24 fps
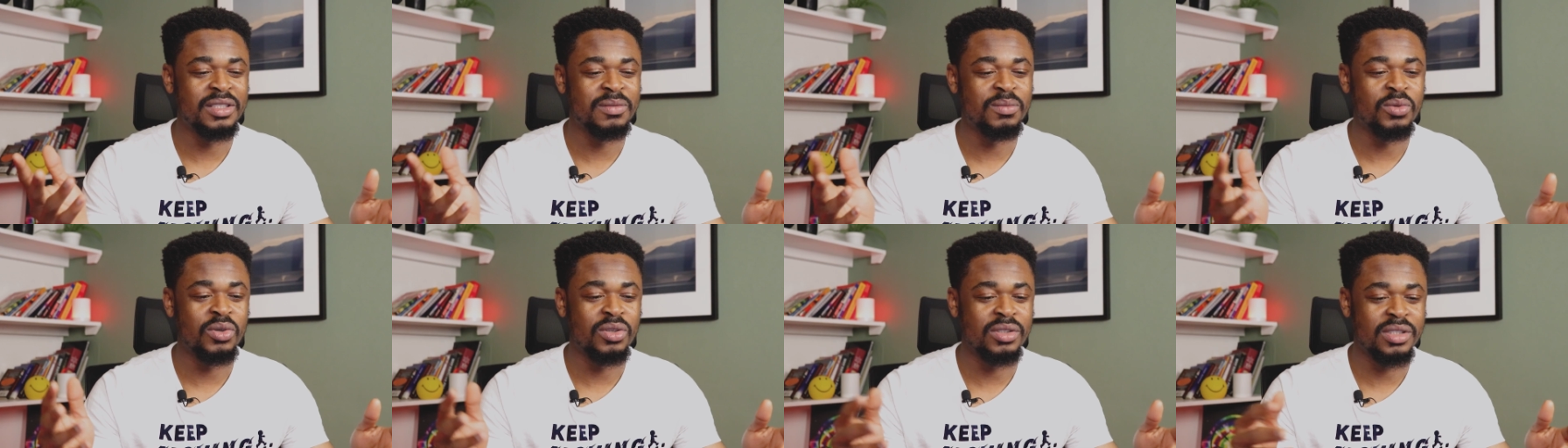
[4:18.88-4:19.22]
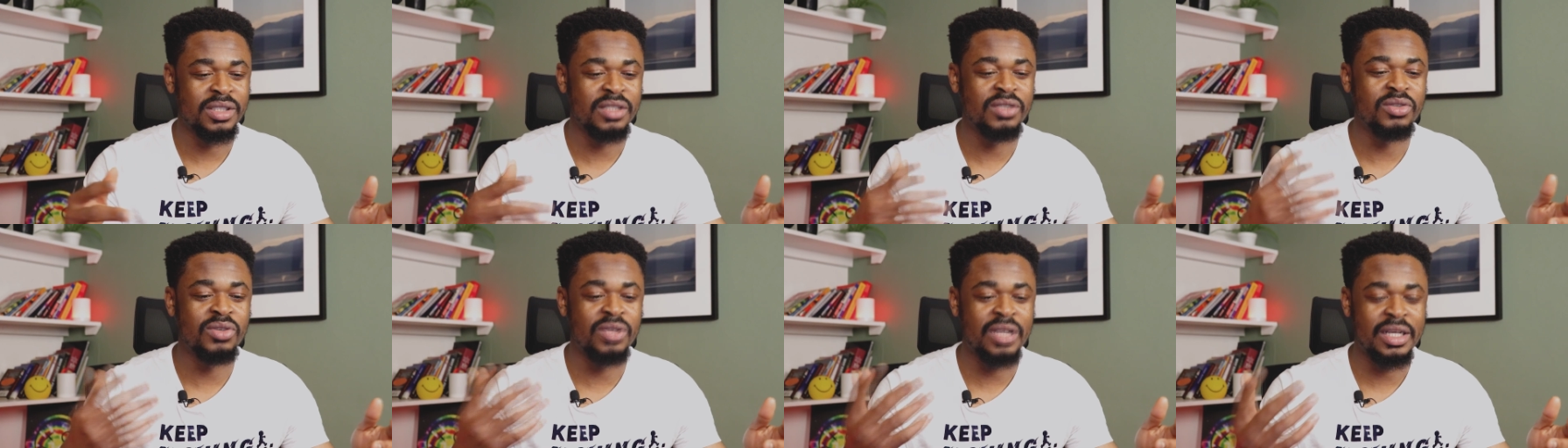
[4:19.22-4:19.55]
six
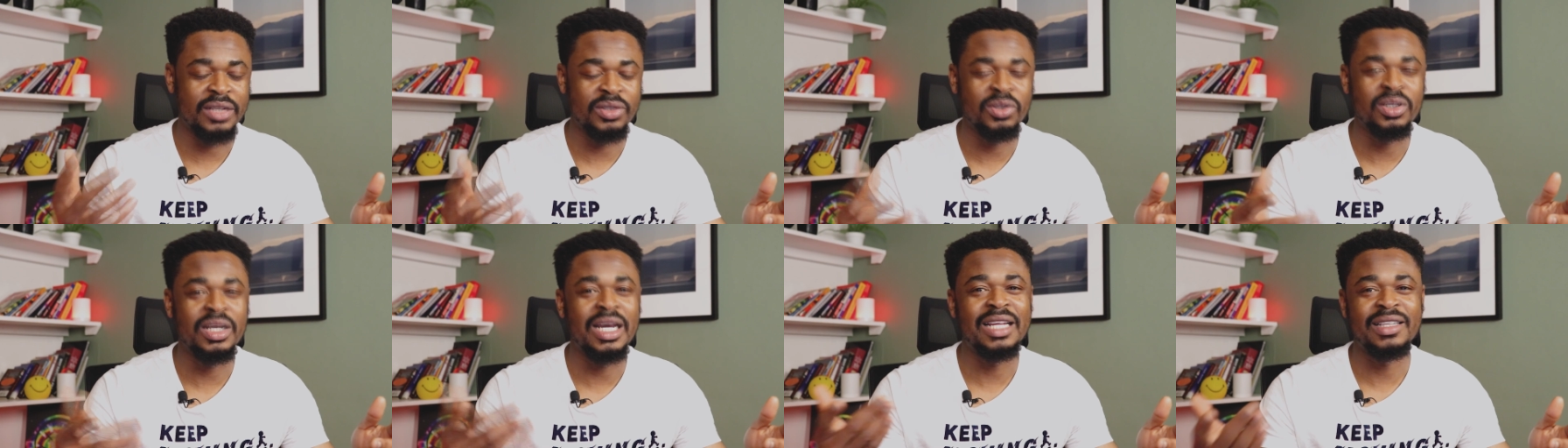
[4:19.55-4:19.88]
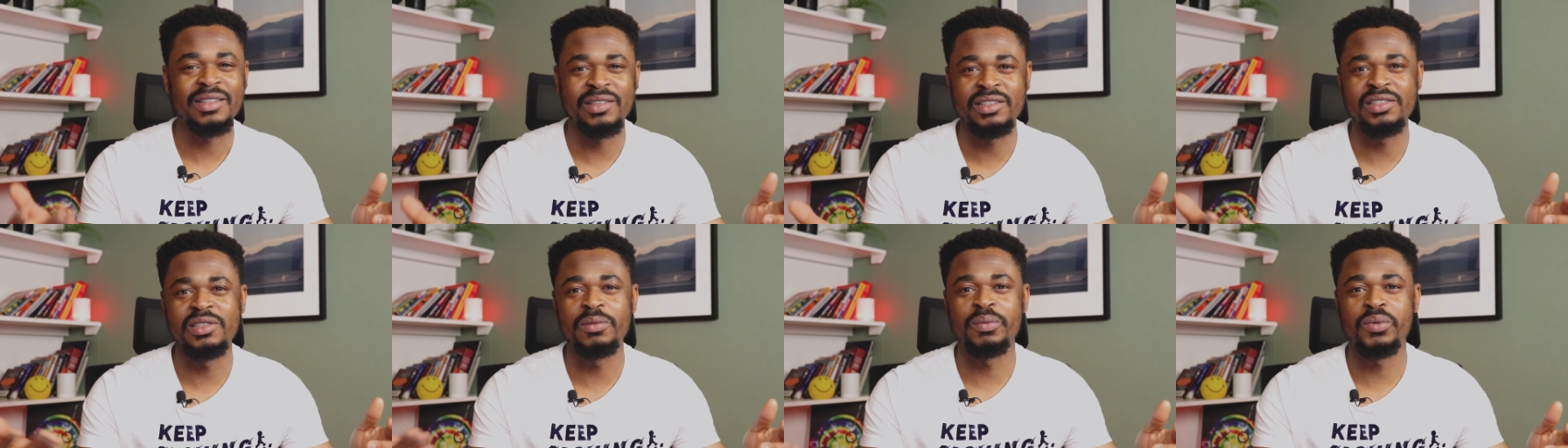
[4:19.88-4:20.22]
months, you know that, okay,
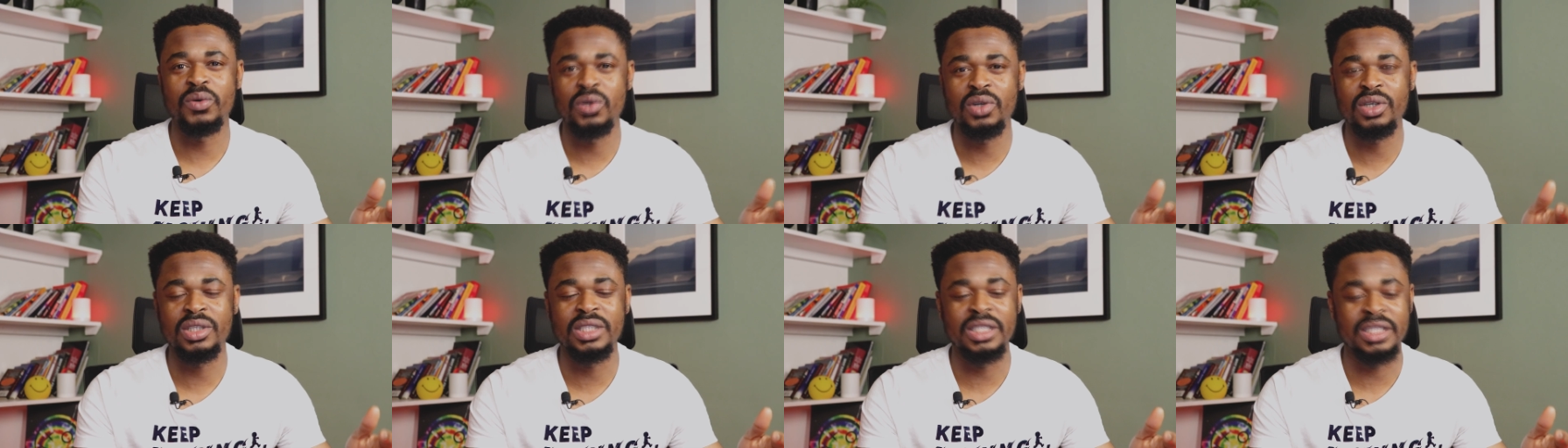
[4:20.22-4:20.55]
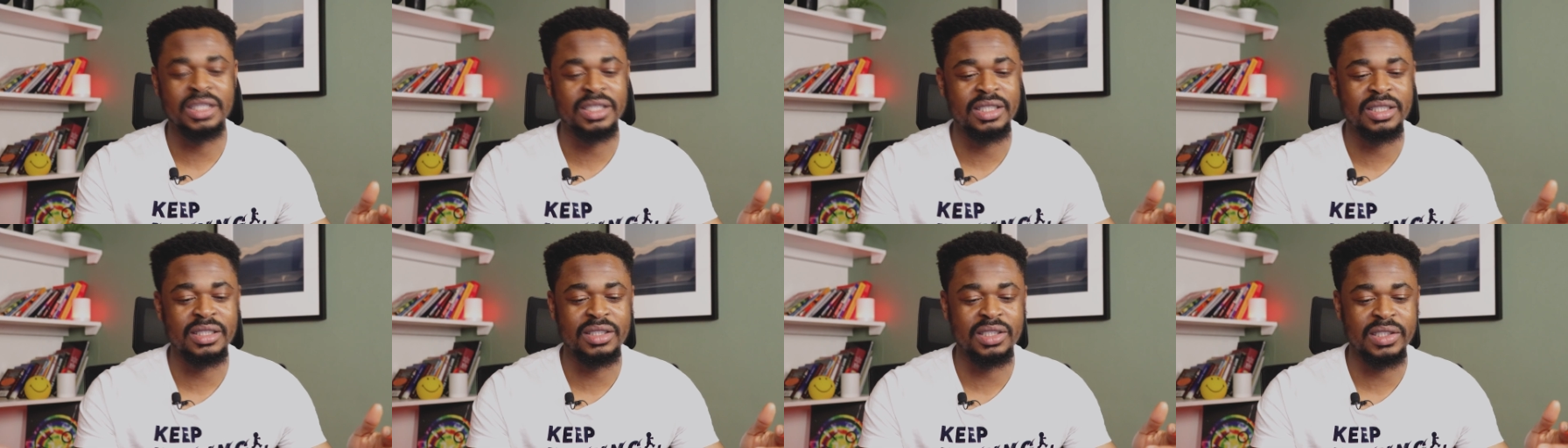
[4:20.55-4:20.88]
at least the product
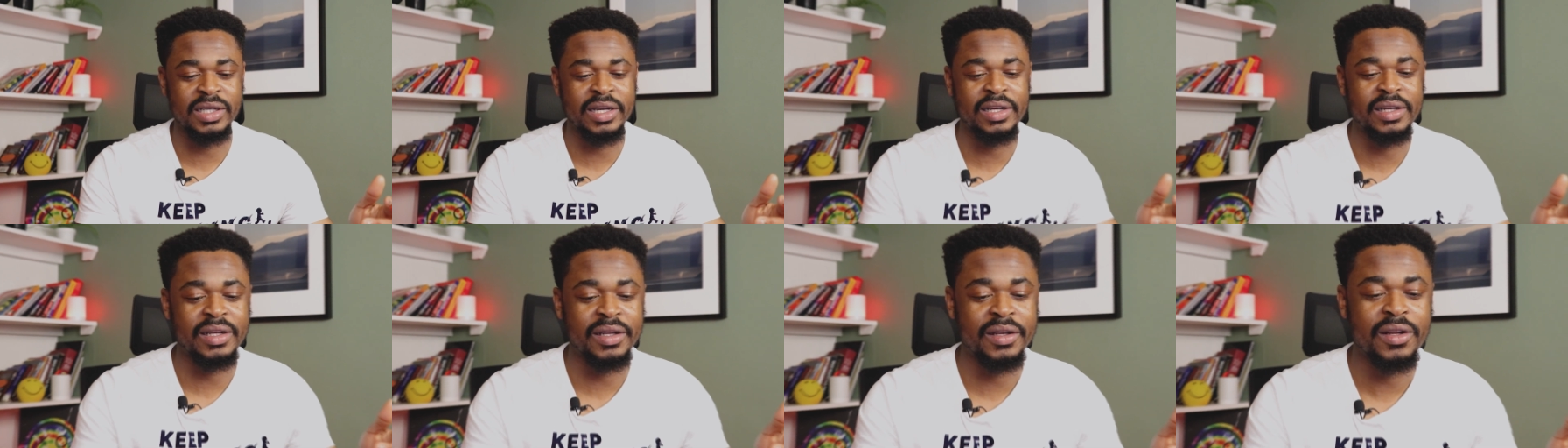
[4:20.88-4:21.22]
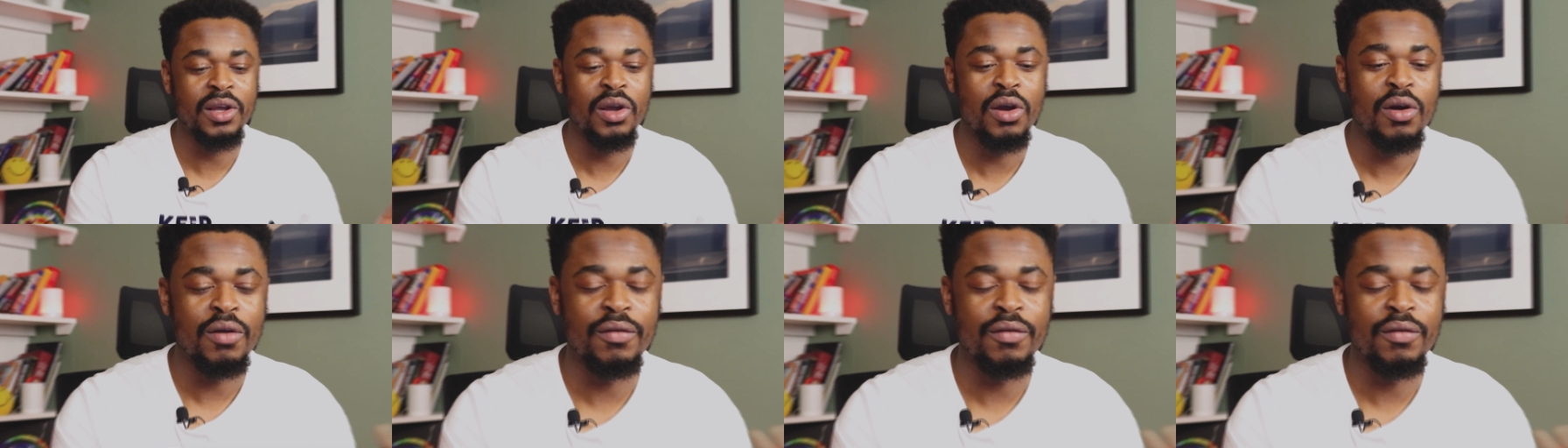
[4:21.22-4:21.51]
is selling